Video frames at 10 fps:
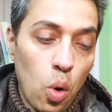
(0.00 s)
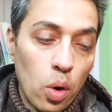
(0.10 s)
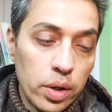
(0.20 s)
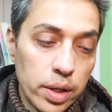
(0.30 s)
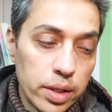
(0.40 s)

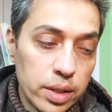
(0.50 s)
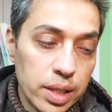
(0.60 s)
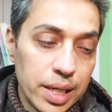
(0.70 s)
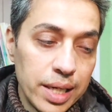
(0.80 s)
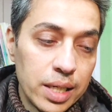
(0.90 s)
order it,
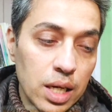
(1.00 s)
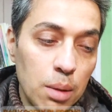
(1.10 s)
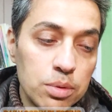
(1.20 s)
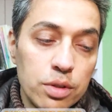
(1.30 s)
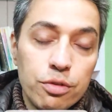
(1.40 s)
it
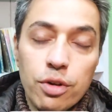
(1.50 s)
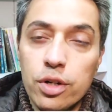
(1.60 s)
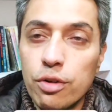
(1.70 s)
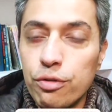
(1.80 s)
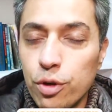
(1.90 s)
comes in
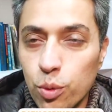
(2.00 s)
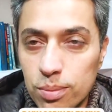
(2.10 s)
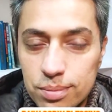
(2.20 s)
front of you.